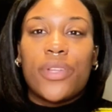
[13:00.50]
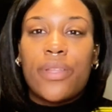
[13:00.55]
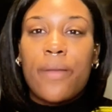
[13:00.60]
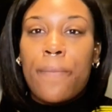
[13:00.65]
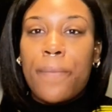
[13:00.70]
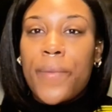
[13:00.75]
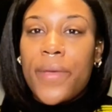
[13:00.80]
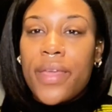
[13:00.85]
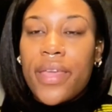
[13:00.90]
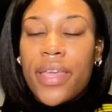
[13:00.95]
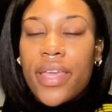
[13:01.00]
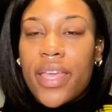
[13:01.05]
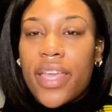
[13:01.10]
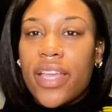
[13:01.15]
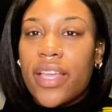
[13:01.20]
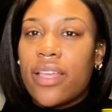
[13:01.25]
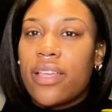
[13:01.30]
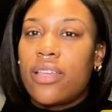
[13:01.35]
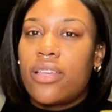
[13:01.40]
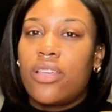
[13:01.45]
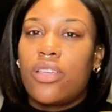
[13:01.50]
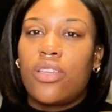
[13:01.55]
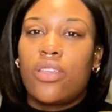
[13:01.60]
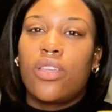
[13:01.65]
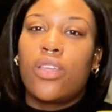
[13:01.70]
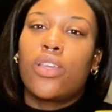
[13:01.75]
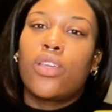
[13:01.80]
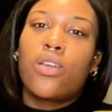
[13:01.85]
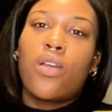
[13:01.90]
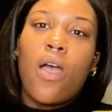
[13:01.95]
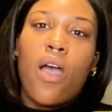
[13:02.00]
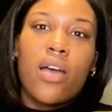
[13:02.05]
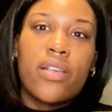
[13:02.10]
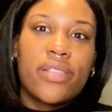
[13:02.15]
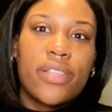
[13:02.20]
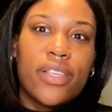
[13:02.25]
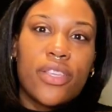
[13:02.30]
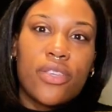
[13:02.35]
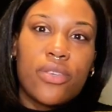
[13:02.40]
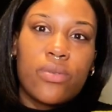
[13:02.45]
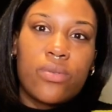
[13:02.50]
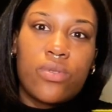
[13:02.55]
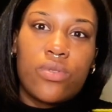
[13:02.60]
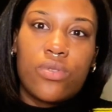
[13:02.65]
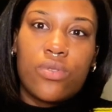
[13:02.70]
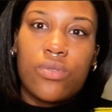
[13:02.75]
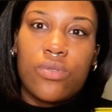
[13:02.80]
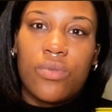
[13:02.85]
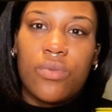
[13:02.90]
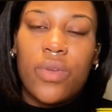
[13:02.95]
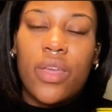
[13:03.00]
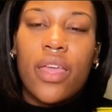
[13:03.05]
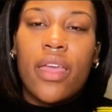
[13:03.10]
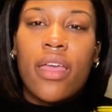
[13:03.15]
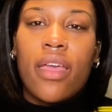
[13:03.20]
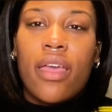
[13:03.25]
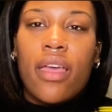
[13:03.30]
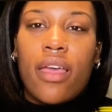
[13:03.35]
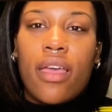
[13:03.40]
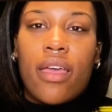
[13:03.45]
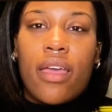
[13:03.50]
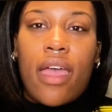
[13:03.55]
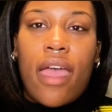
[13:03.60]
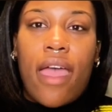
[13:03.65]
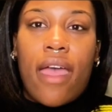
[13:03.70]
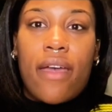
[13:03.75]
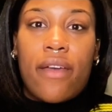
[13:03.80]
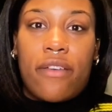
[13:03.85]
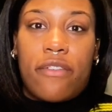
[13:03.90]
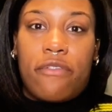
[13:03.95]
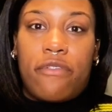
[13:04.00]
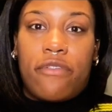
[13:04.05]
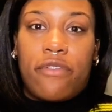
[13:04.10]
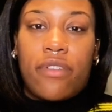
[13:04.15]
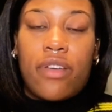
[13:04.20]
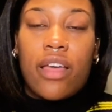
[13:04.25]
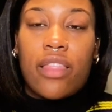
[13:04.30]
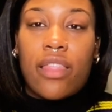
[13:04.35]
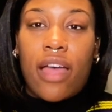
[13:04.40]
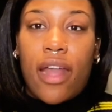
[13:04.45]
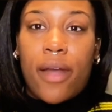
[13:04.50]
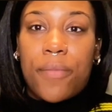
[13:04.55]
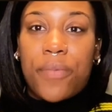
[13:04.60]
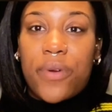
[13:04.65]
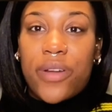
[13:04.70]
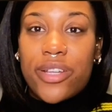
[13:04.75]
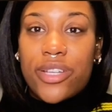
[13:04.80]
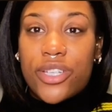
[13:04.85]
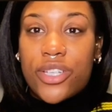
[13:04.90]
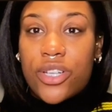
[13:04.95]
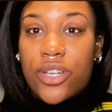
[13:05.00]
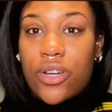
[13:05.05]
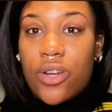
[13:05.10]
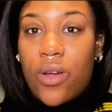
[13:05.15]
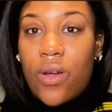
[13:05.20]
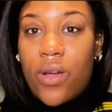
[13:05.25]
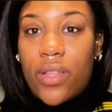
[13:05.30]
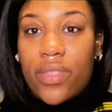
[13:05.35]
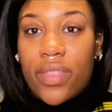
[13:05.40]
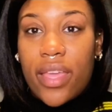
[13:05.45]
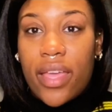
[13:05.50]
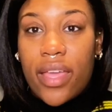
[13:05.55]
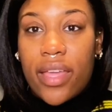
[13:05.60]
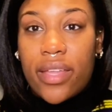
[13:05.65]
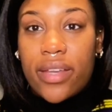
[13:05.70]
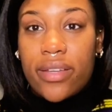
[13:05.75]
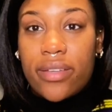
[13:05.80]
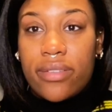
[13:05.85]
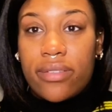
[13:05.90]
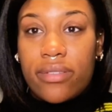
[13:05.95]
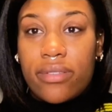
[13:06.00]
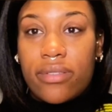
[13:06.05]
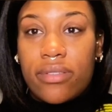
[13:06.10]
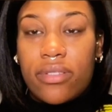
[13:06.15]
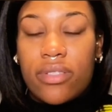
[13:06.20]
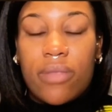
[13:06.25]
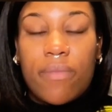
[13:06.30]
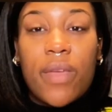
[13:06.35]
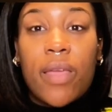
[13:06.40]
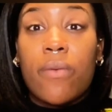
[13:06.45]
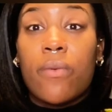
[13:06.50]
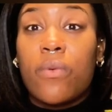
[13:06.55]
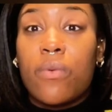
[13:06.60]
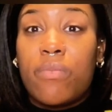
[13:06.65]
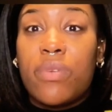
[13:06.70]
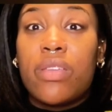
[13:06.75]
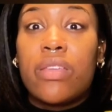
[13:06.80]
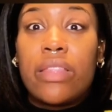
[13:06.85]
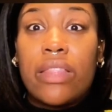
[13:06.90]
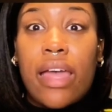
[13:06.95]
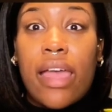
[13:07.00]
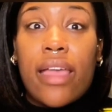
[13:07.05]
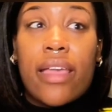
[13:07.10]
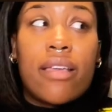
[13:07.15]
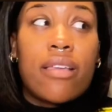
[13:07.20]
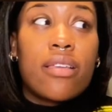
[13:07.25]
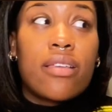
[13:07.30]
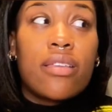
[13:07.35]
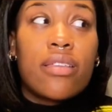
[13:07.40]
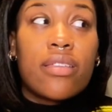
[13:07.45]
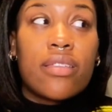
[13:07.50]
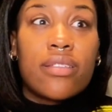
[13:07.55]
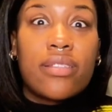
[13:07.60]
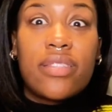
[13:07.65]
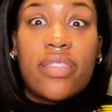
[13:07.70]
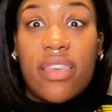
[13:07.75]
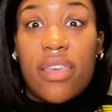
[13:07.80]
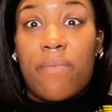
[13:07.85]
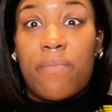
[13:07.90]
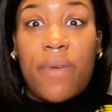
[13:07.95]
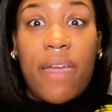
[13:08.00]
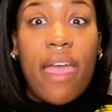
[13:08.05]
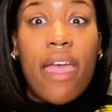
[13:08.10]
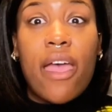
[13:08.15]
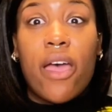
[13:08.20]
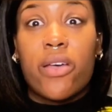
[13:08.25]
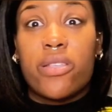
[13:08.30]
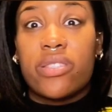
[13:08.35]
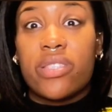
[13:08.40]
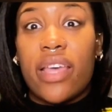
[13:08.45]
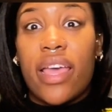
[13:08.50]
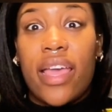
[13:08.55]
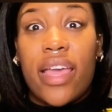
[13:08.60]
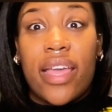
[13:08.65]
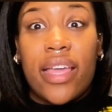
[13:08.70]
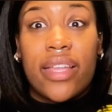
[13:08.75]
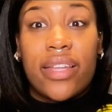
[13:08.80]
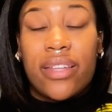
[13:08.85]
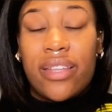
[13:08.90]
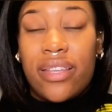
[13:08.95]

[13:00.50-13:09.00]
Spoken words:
big, causing you to have a lot of pressure on that. The baby will be like 10 pounds at